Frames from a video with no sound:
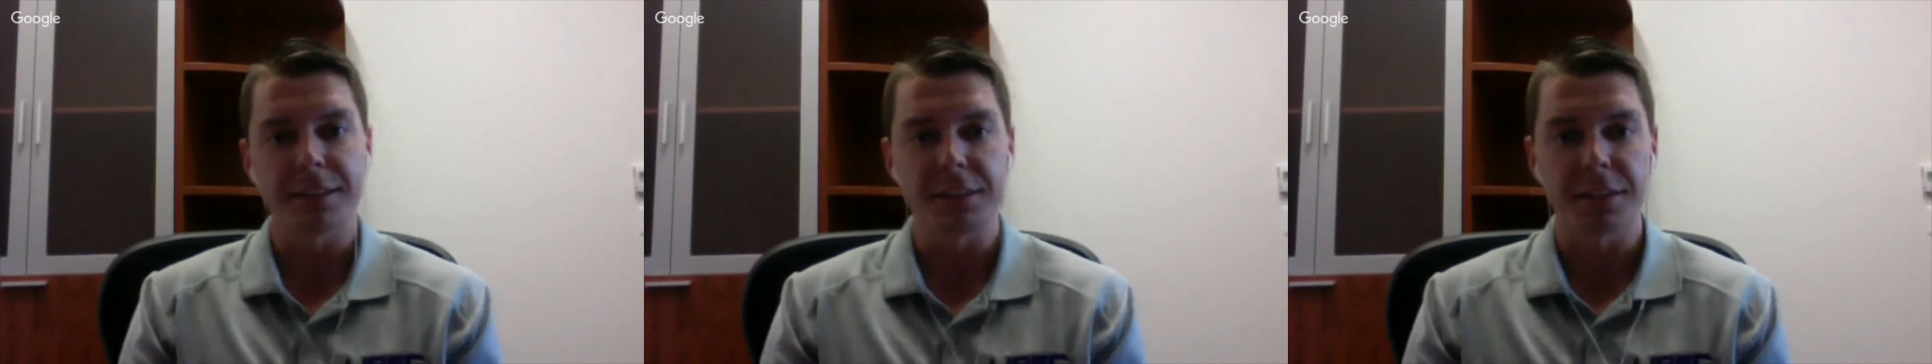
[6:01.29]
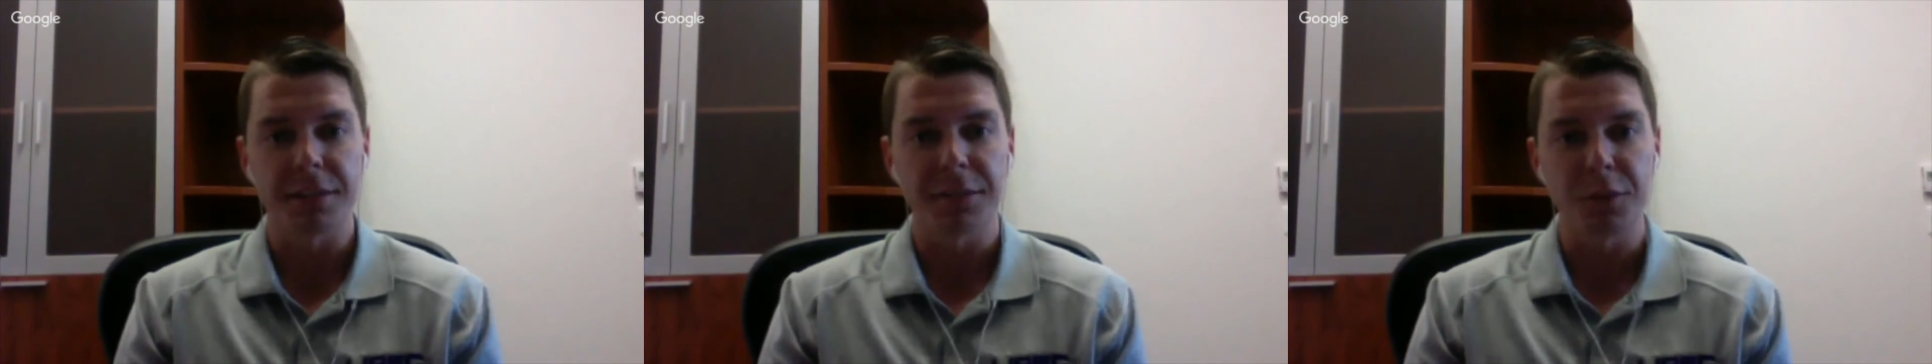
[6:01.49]

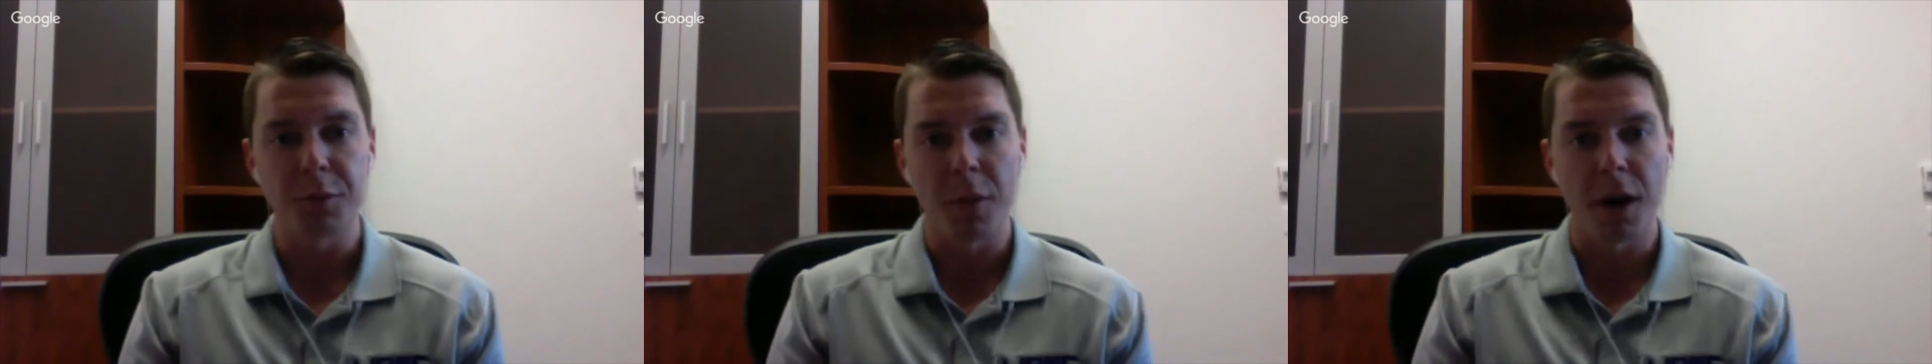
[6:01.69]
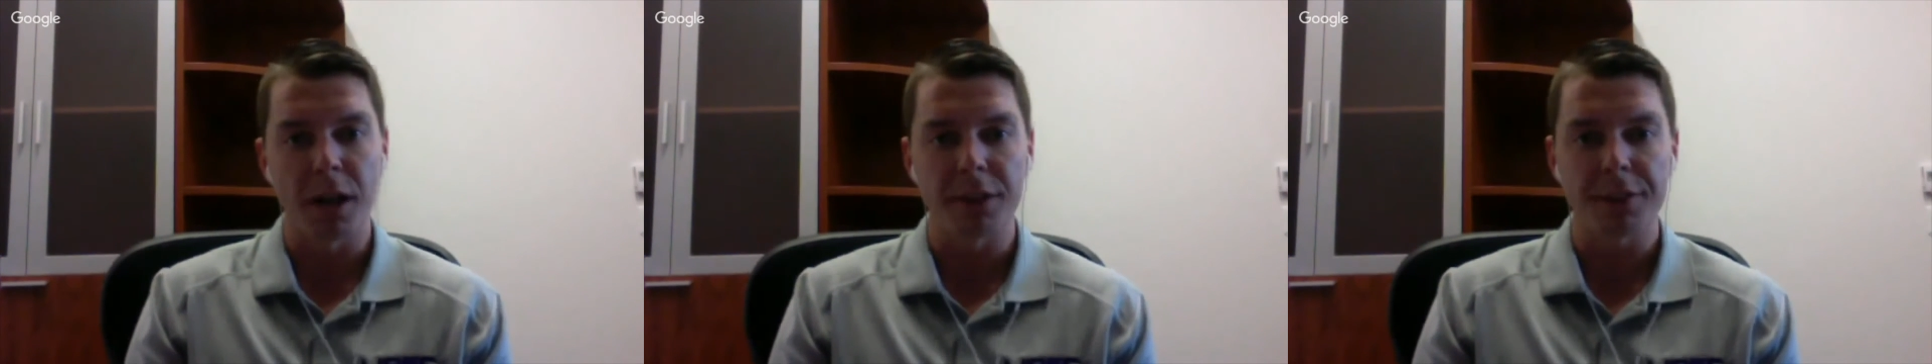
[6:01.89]
few
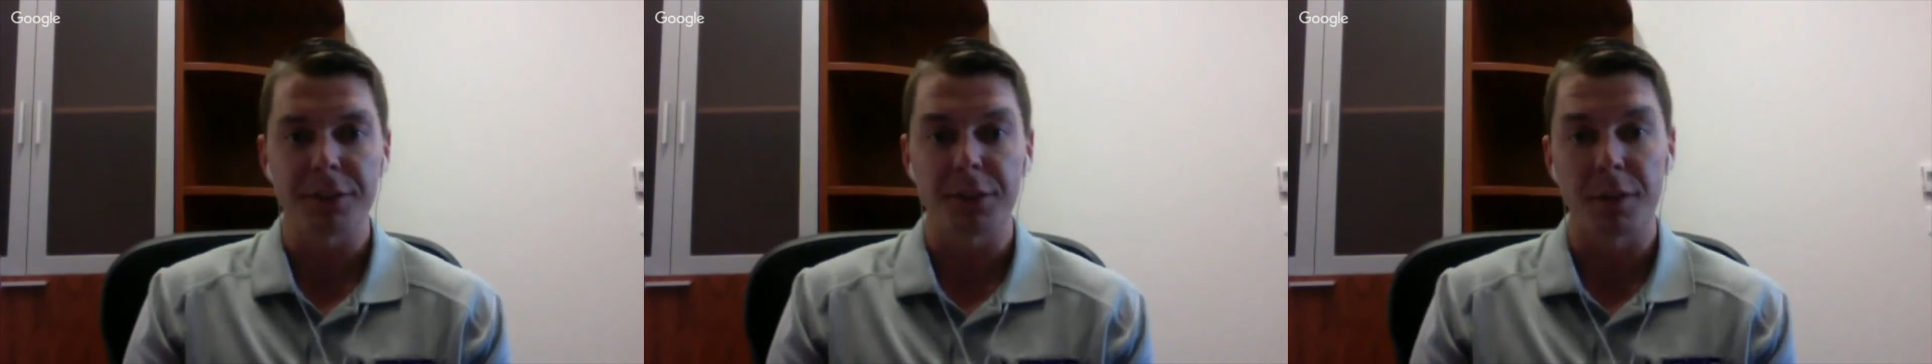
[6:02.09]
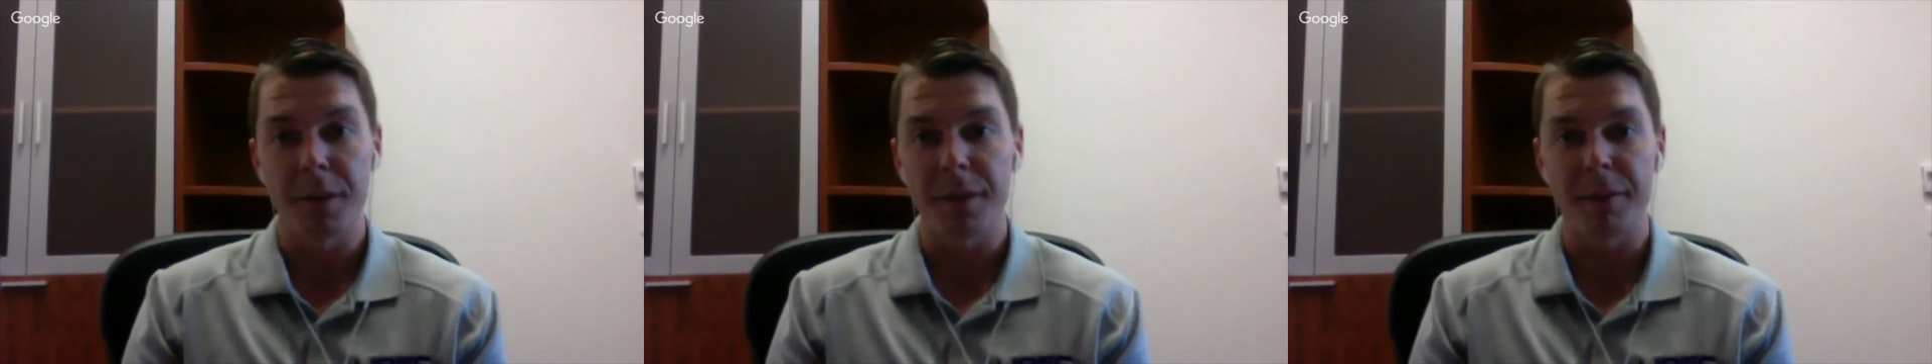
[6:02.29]
months or
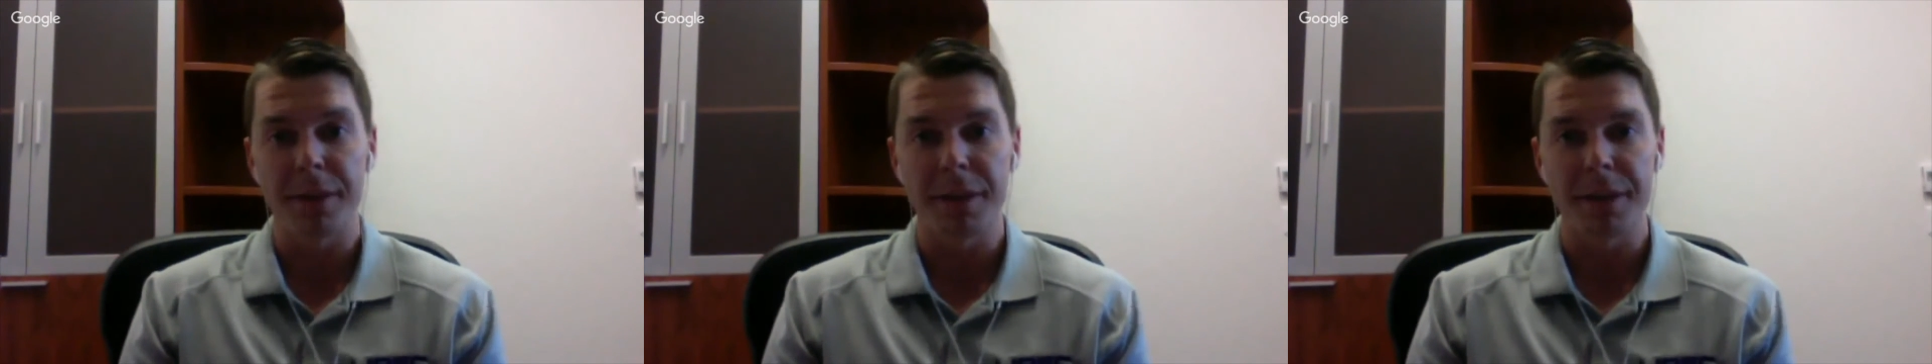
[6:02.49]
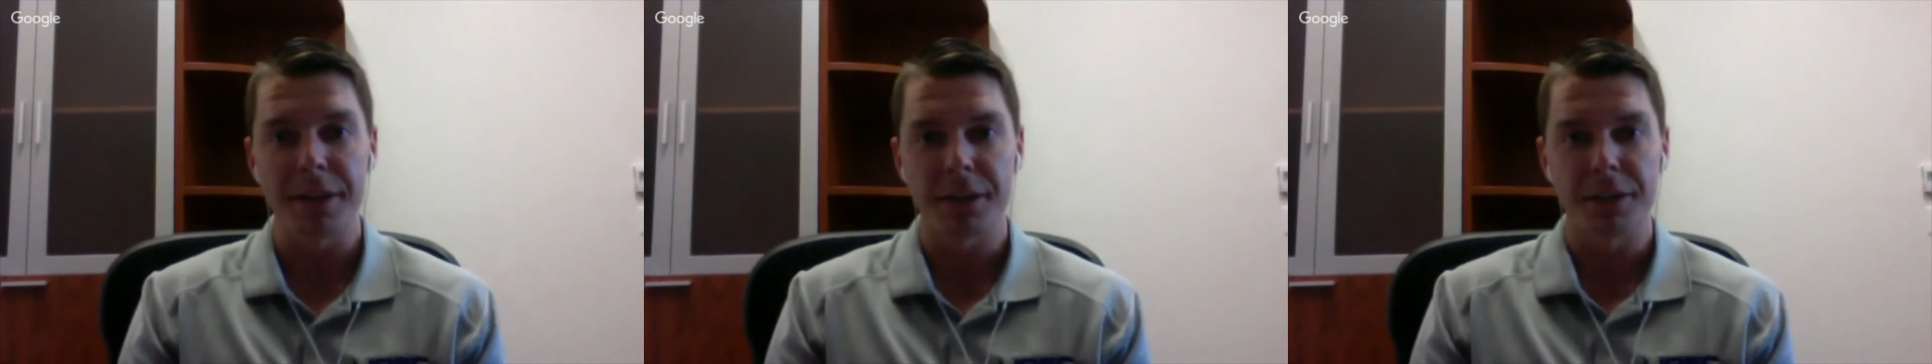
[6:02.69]
maybe a
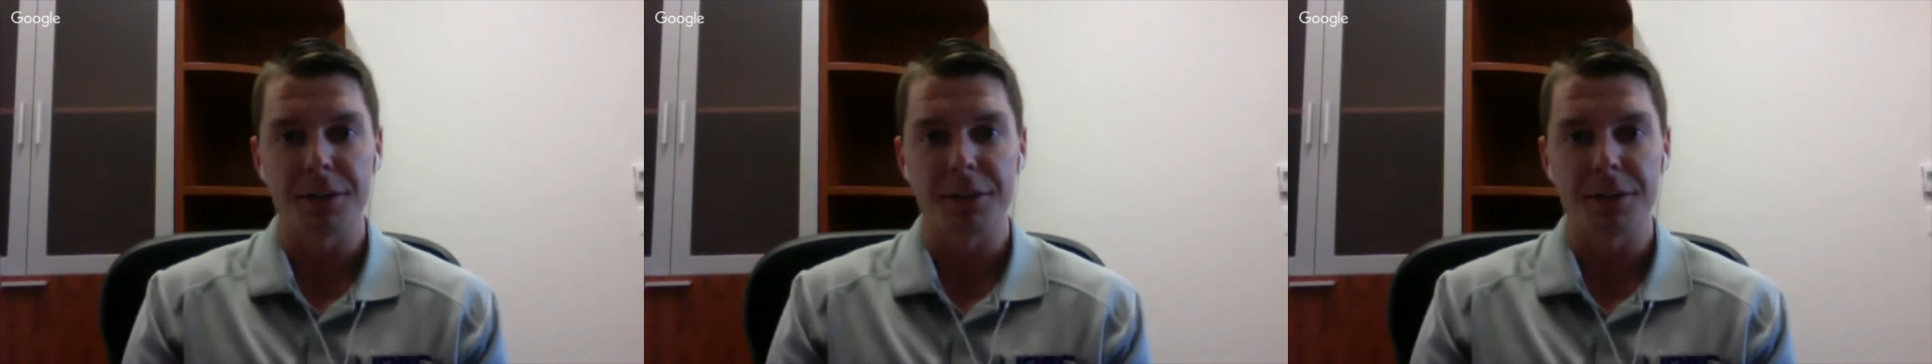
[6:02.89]
year or two,